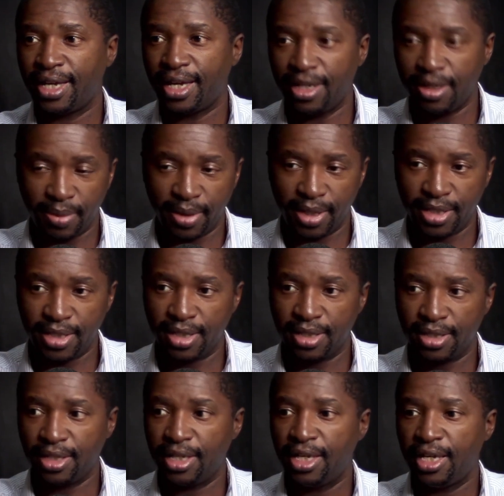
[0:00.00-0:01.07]

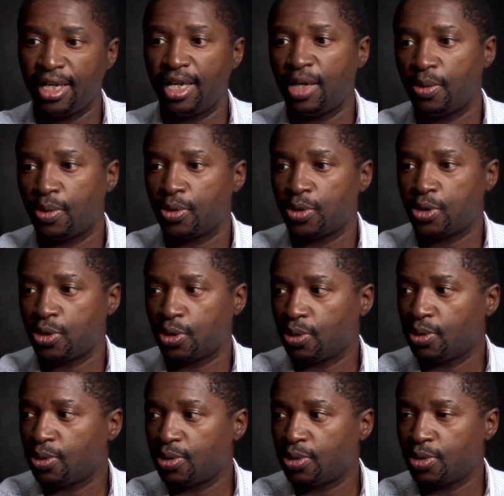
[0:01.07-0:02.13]
animated, it will
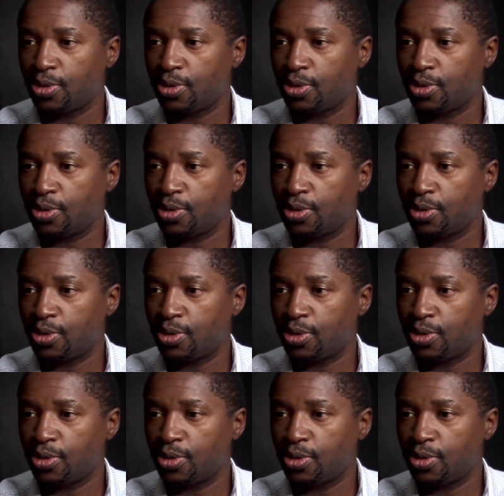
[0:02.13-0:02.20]
show.